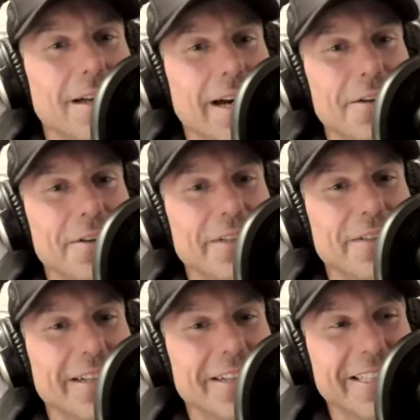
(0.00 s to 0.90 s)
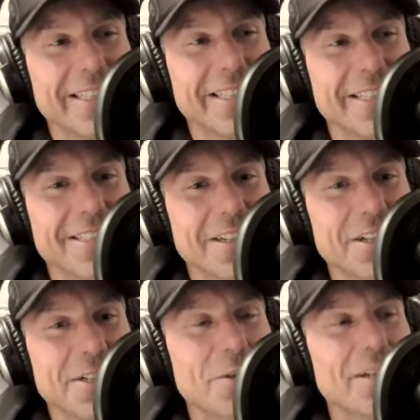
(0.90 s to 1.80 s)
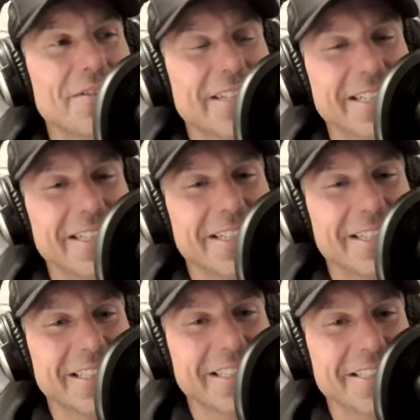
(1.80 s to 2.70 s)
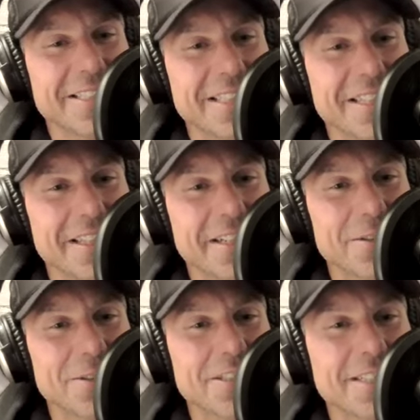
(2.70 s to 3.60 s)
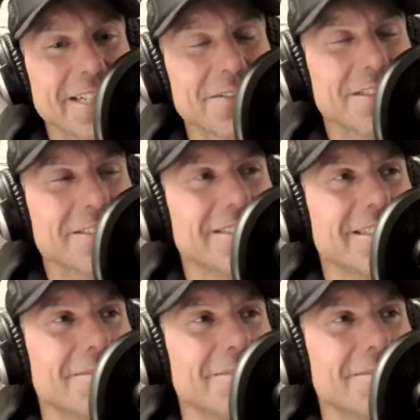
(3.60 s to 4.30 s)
I don't even clean the inside, or you don't even need to clean the inside of the arrow shaft. So I was like,